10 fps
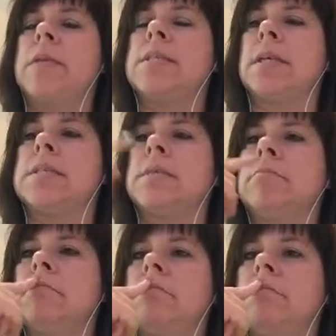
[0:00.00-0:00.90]
Basics?
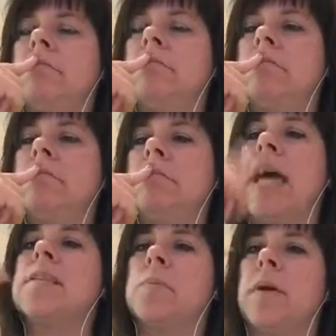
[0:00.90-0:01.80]

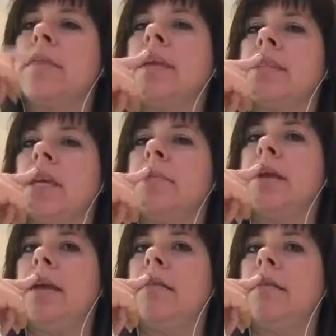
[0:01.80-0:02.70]
That's where I think it's going
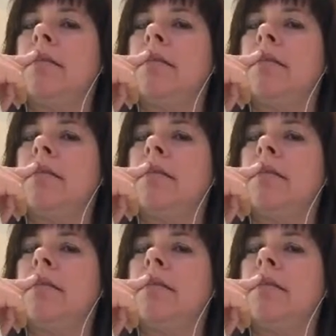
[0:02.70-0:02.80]
to be in.